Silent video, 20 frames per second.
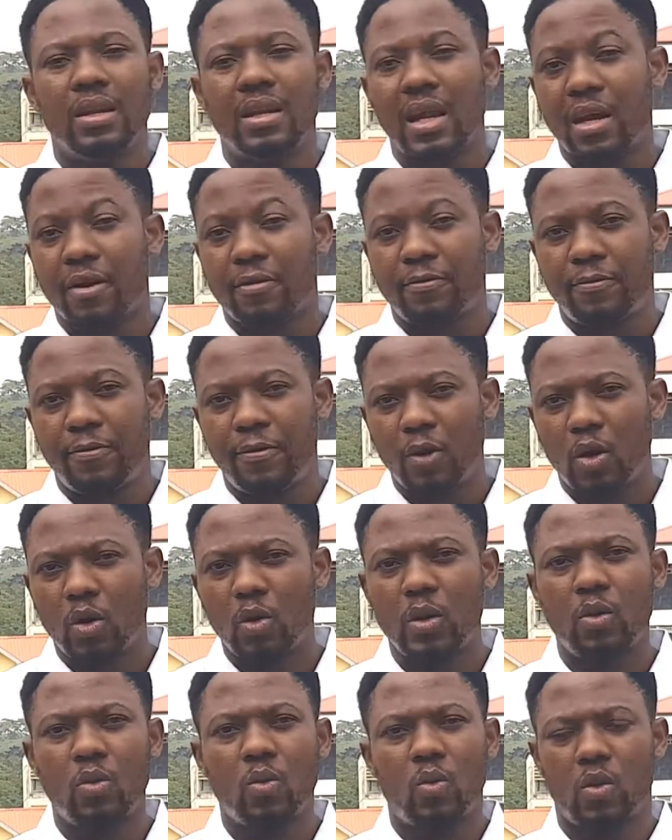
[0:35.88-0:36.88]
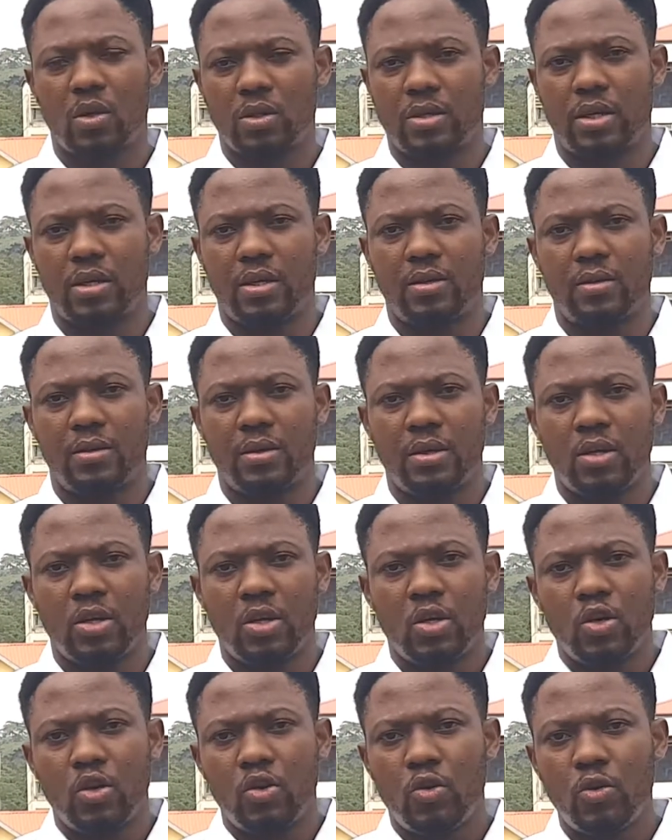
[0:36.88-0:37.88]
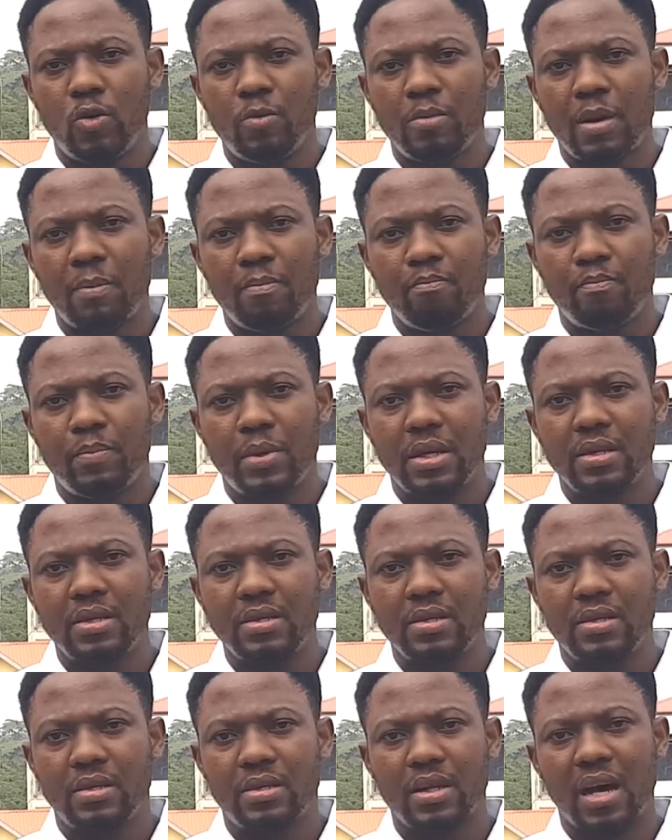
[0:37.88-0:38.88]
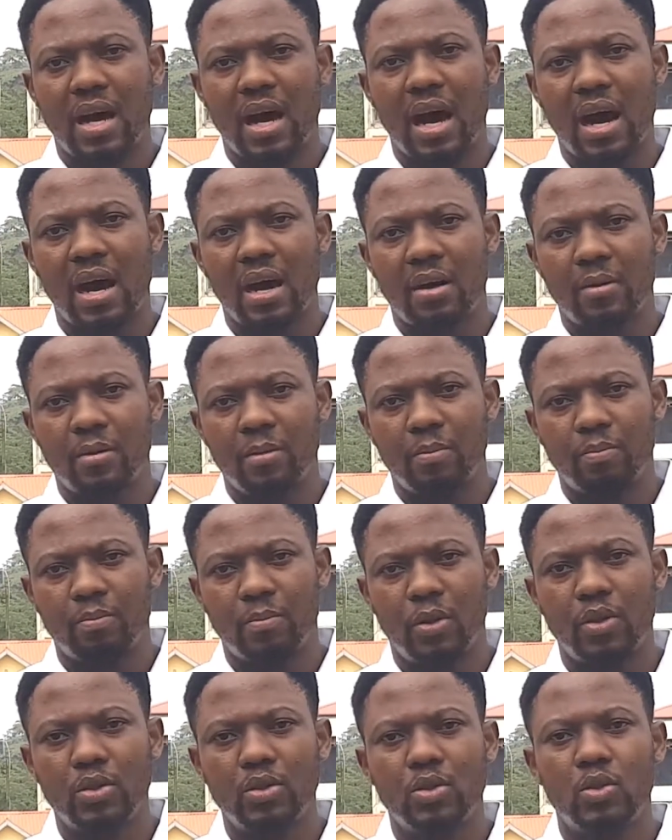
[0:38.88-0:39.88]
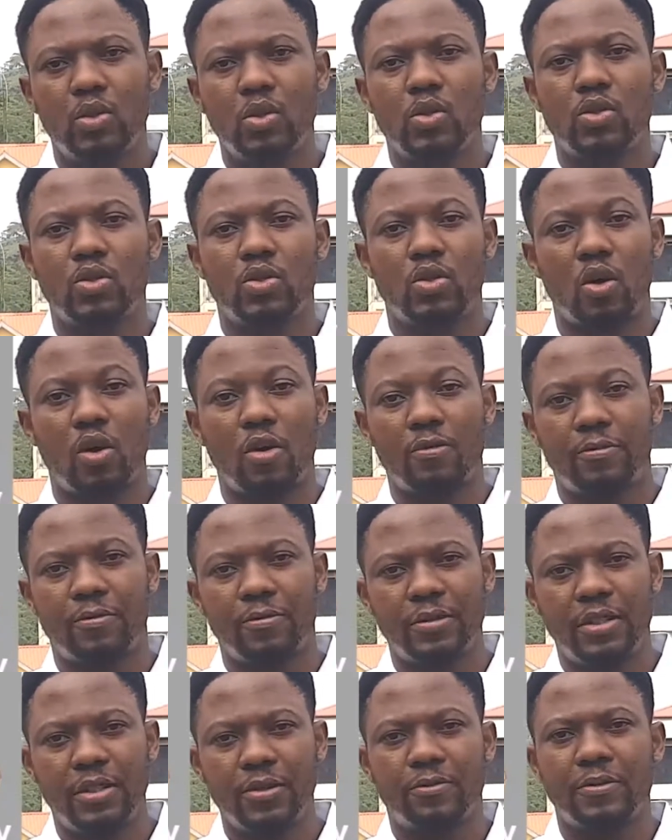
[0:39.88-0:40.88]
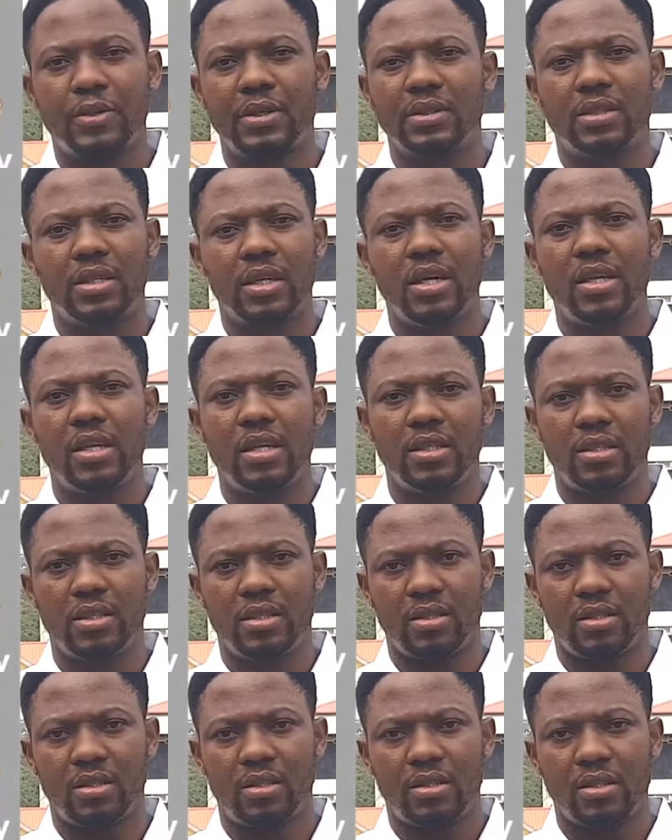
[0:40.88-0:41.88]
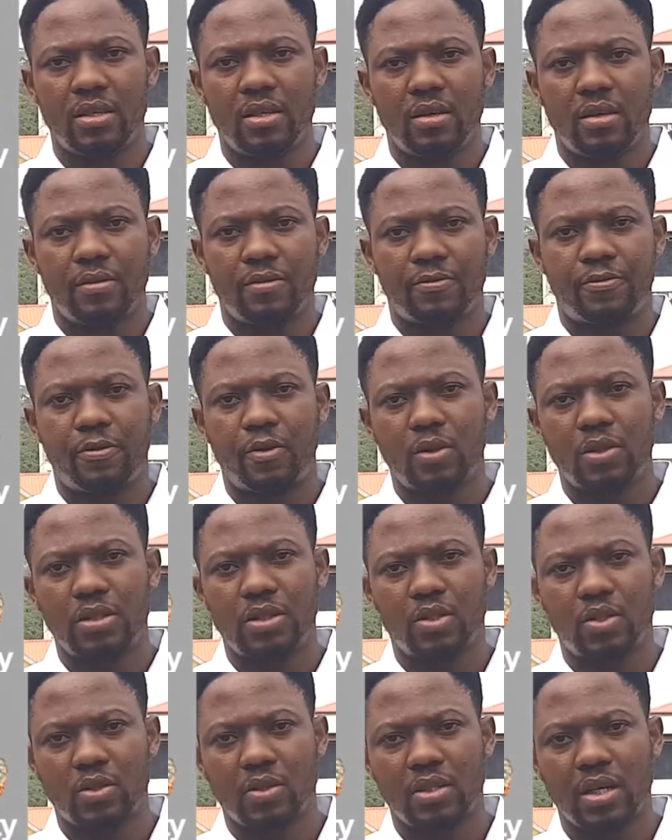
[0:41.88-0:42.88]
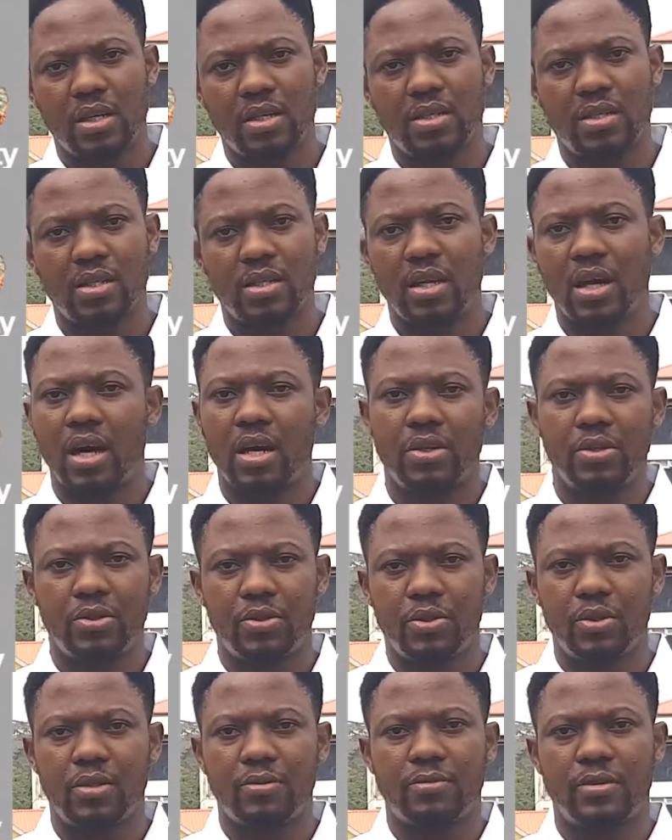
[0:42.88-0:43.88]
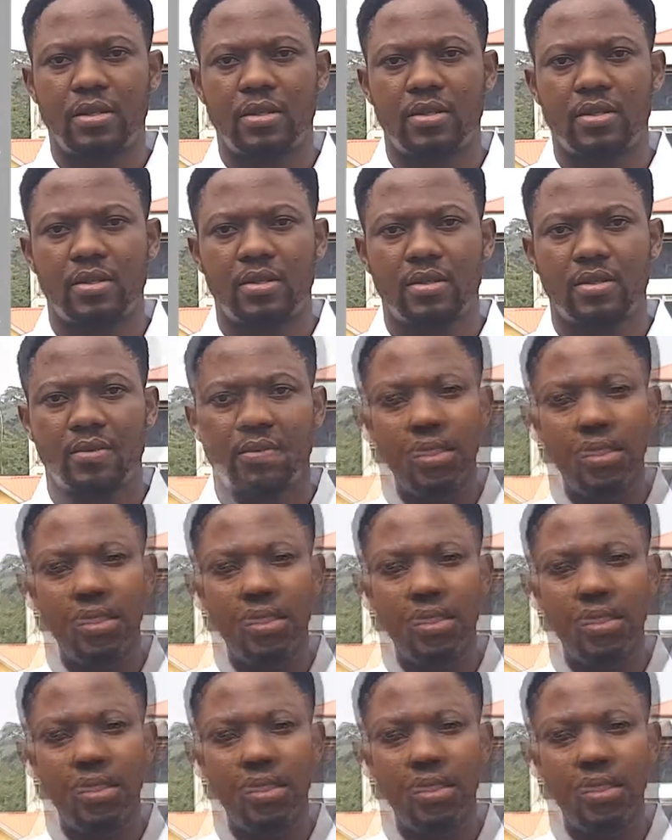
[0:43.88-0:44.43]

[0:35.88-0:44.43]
Like flowing water, human beings are bundles of different energies for the society and the universe.